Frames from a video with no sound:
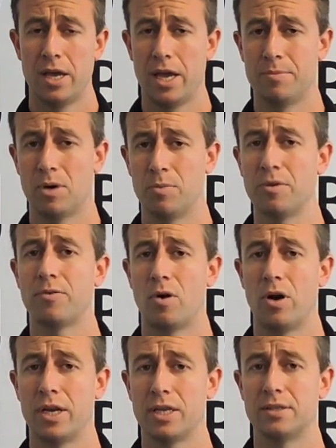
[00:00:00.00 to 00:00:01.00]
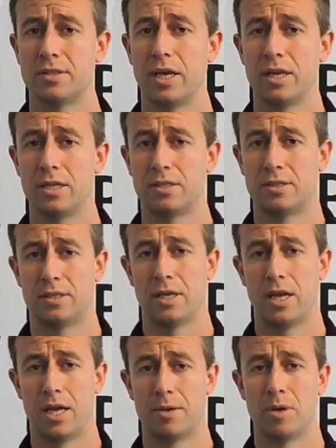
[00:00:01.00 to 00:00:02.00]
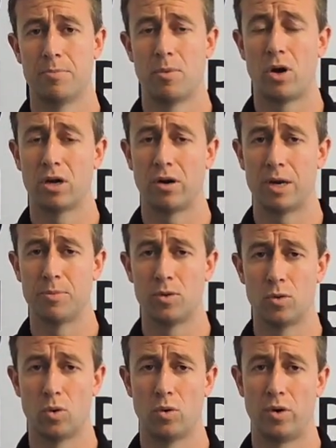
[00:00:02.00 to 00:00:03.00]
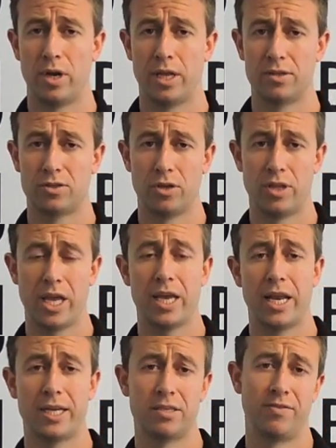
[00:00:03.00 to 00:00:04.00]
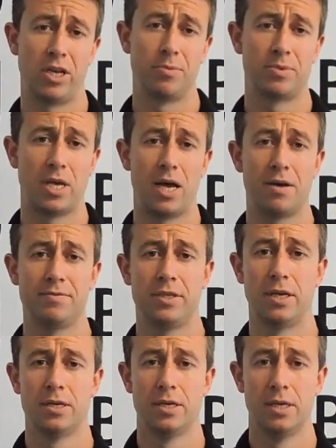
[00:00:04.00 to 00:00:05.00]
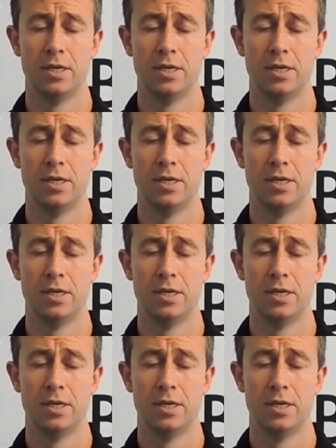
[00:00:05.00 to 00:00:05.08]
And what we find is that it's a migraine with aura, and so the headache develops after.